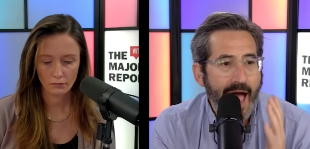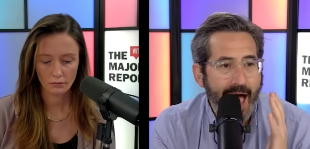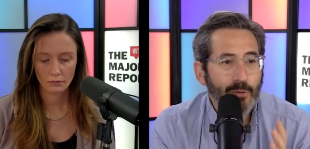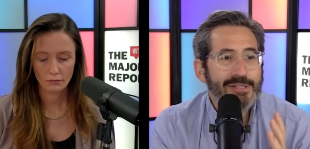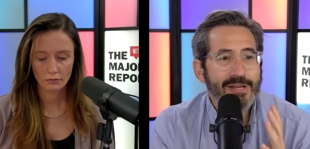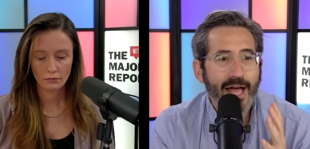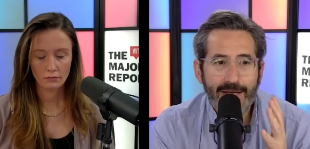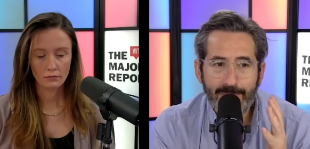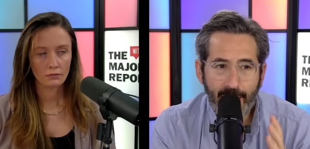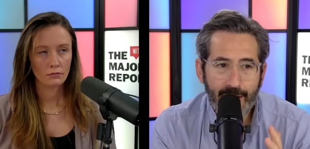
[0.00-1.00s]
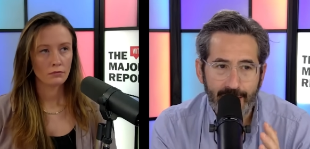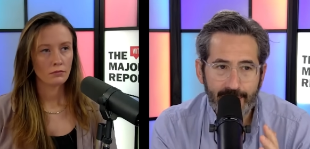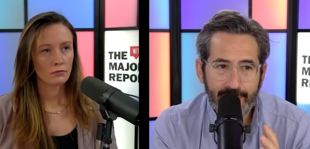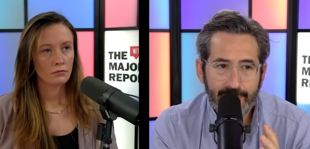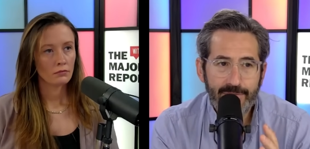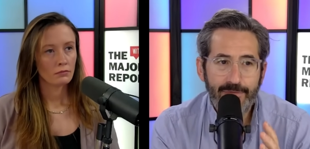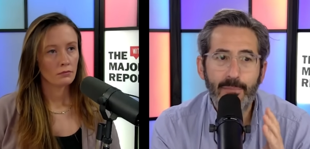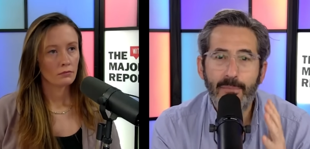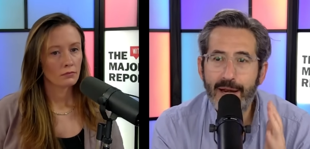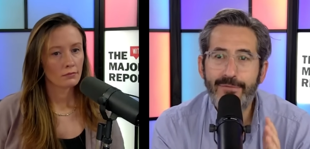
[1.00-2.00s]
Speaker 1: outside money
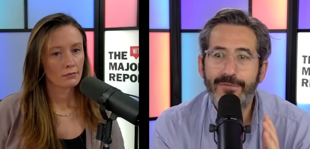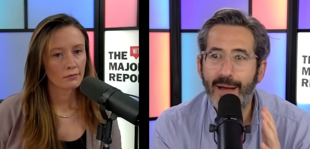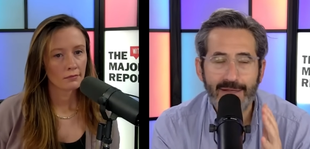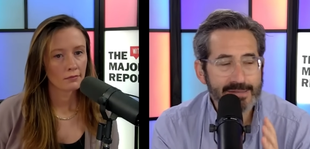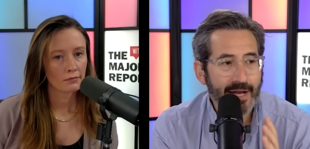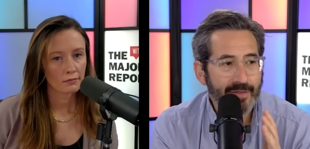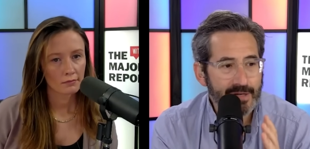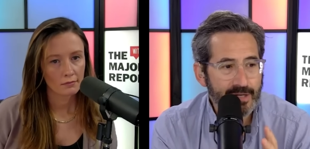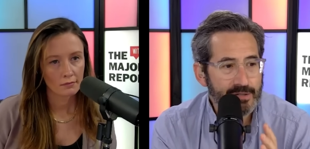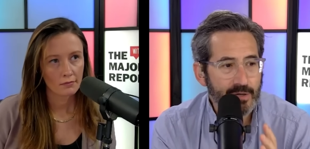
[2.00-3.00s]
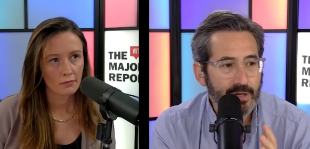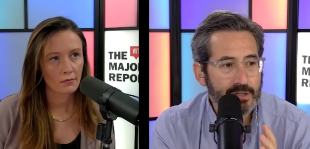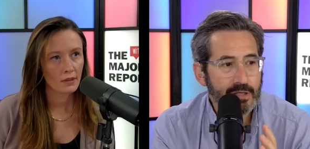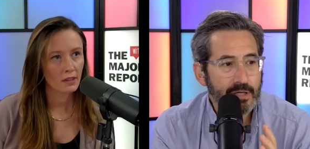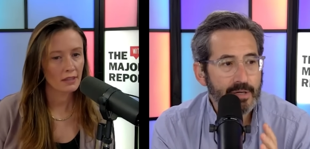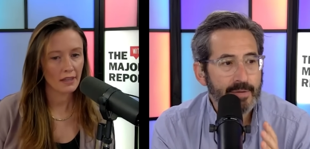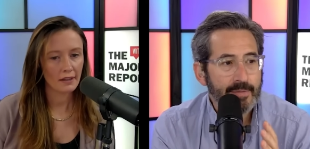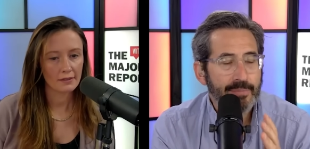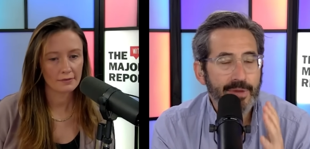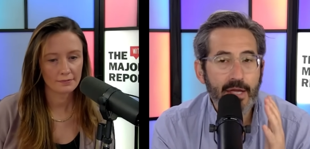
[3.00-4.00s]
from money from outside of the district
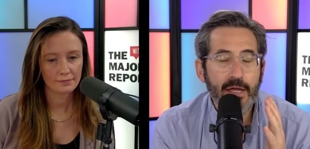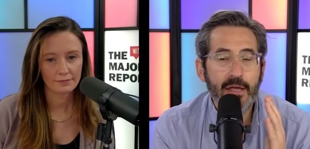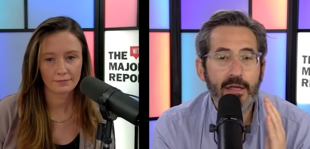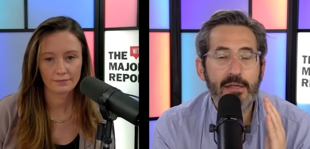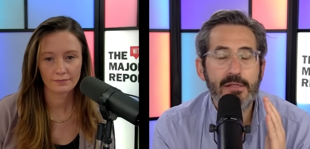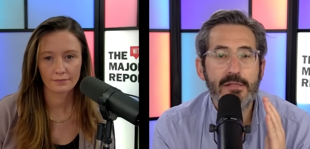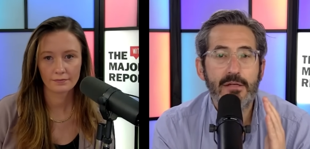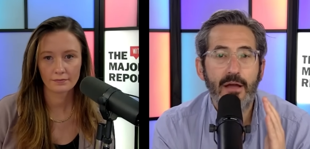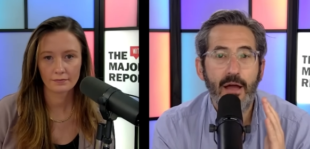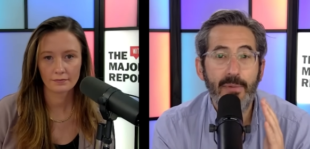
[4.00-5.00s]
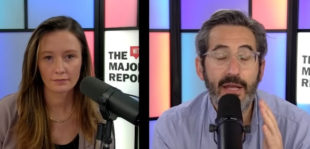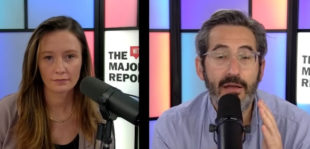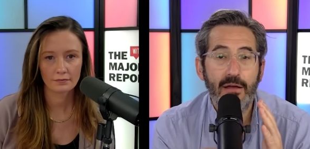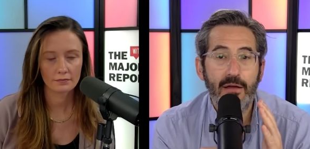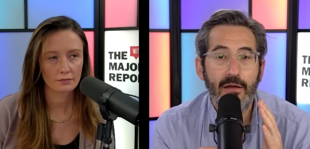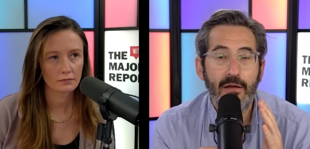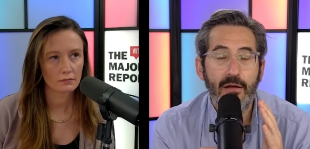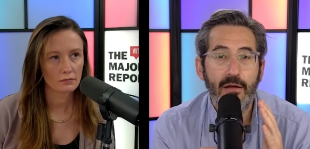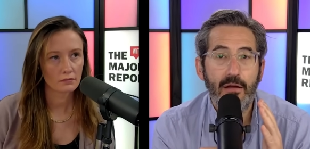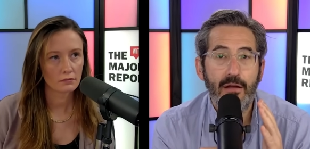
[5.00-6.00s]
yeah is i mean
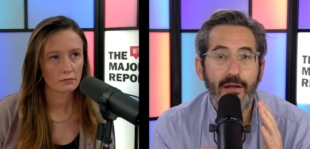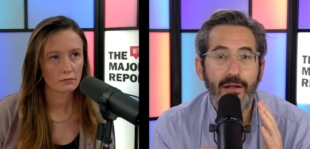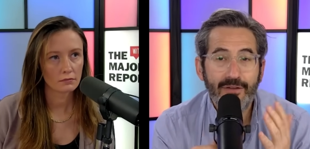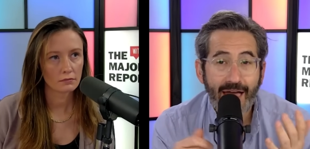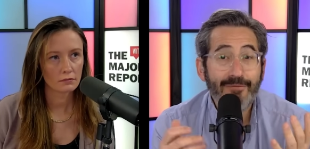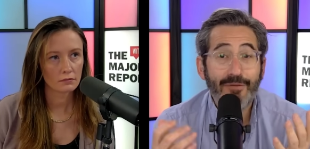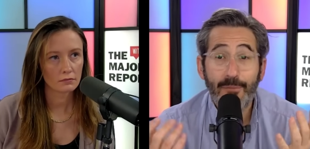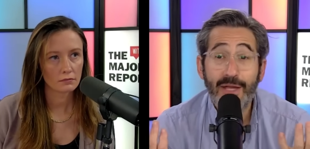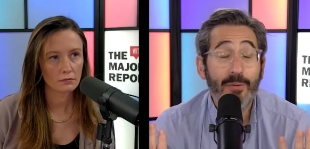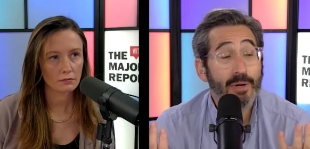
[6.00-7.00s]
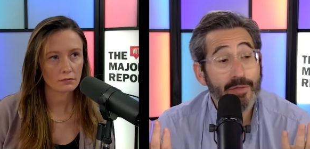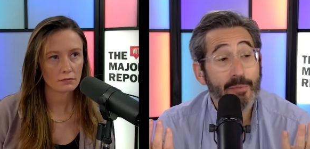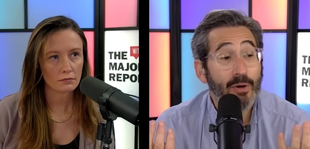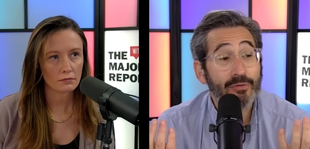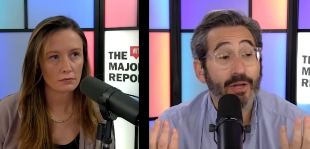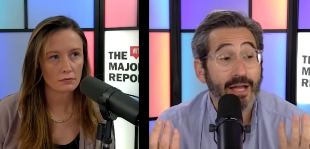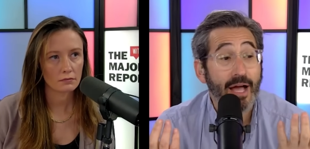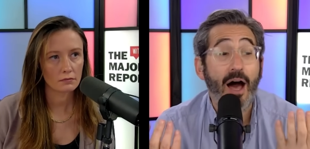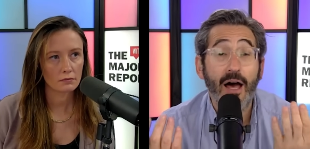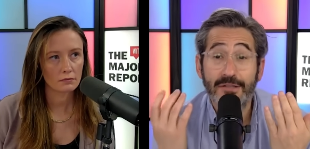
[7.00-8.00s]
aside from being one of the most like
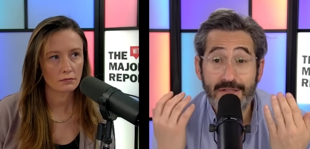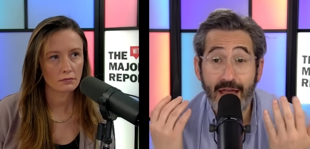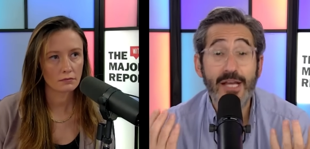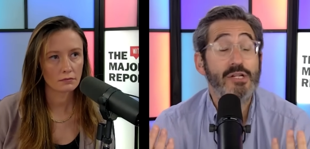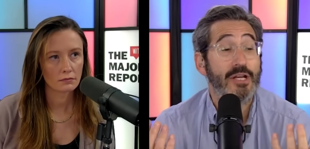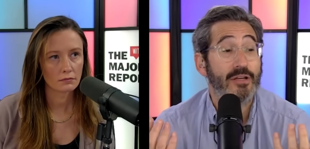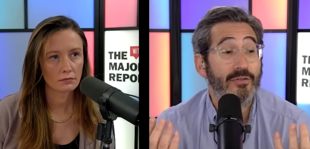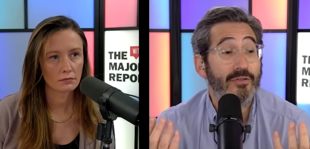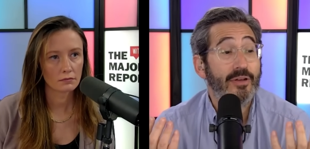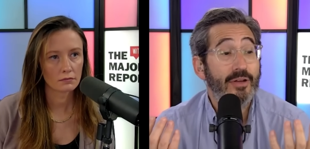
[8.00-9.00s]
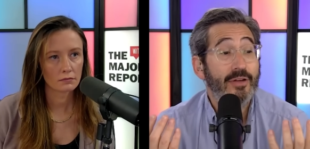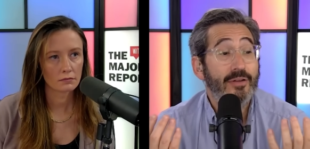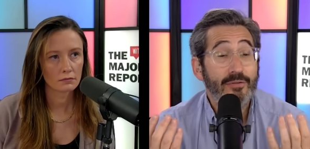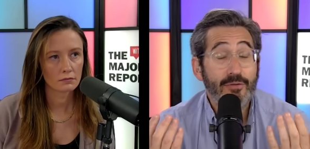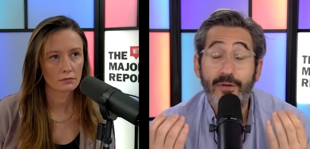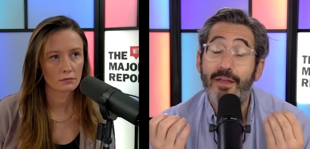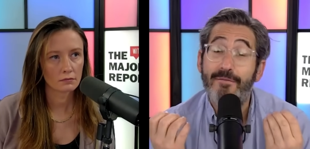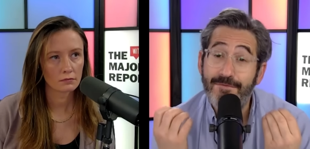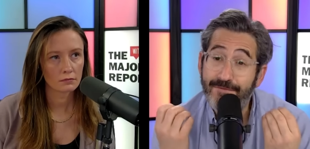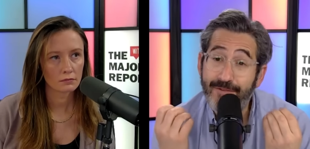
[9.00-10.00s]
audacious sort of like
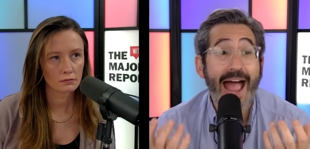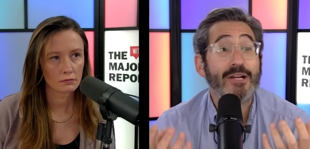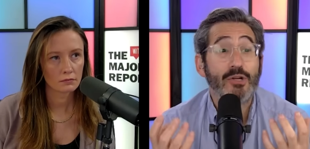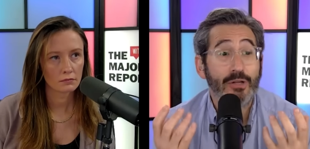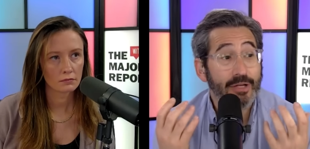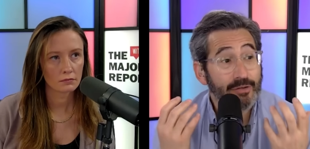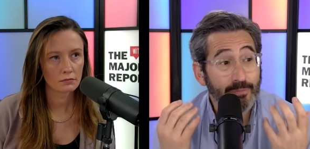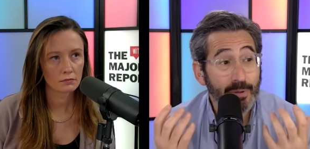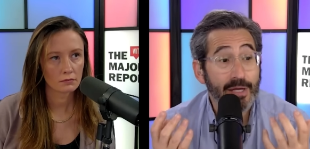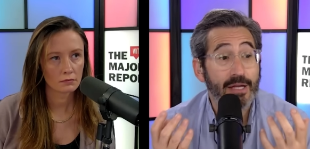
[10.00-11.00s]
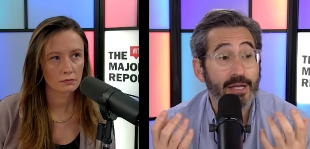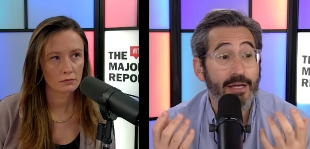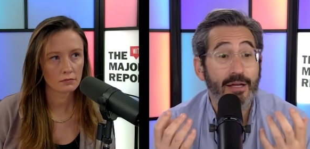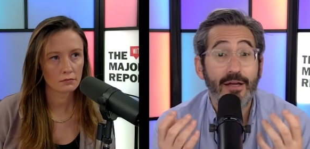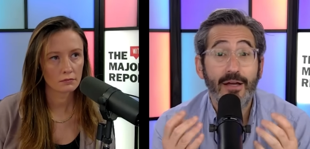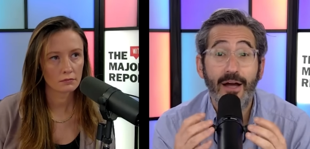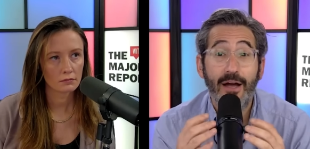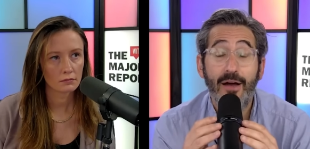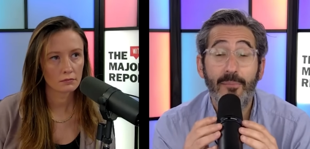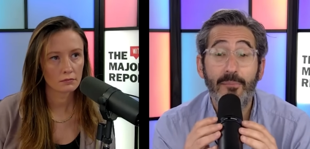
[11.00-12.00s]
factually speaking
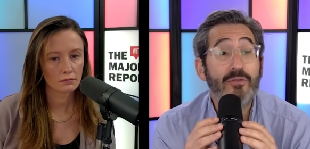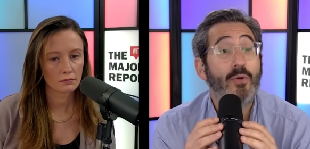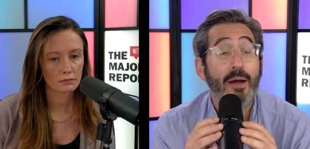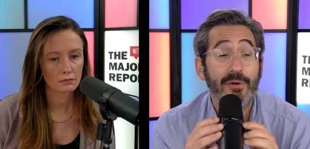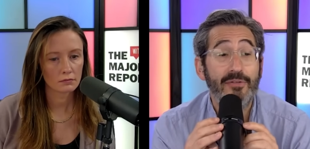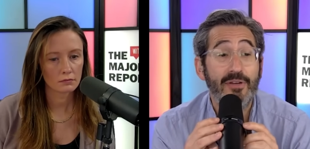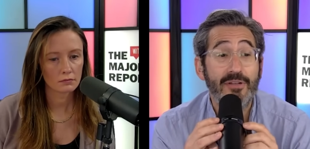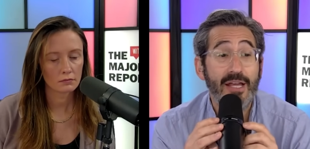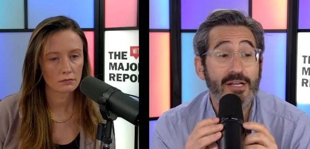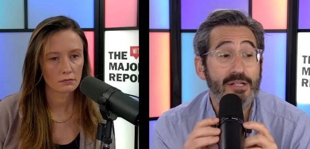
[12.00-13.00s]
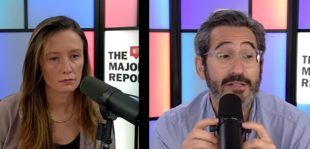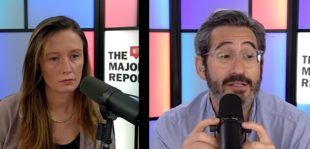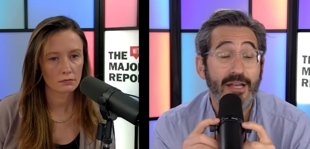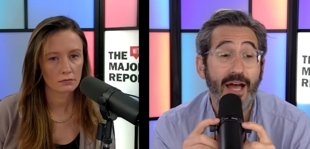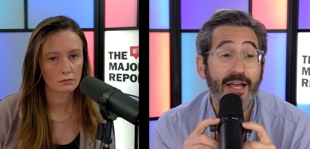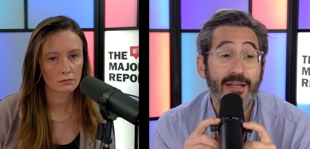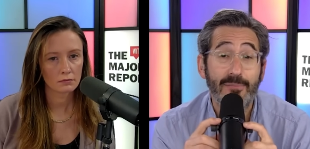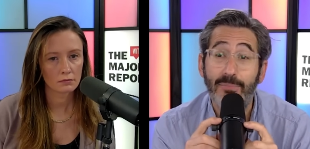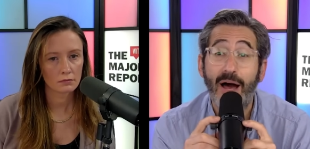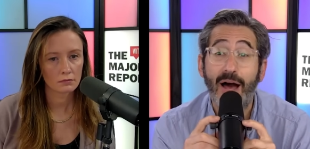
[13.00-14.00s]
uh, misrepresentations that i
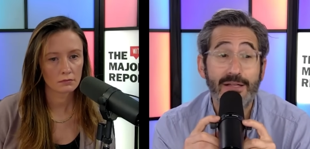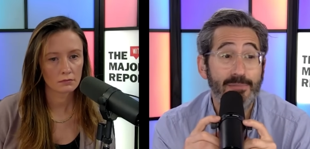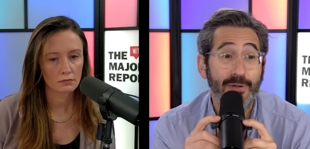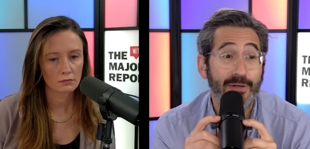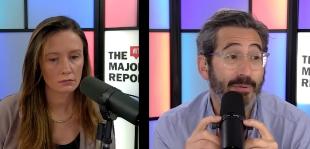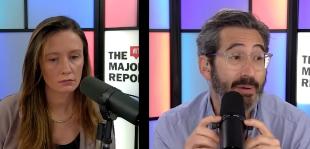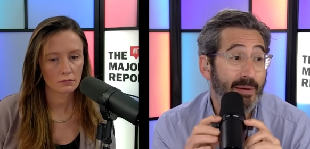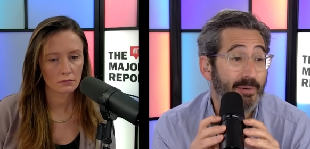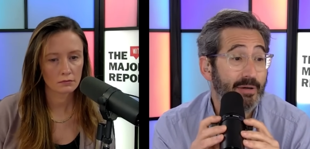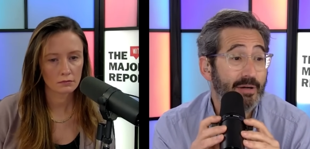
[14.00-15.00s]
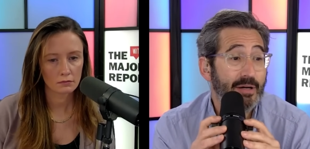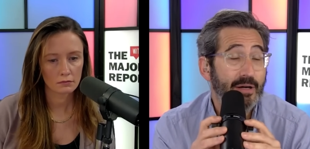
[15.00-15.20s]
can possibly remember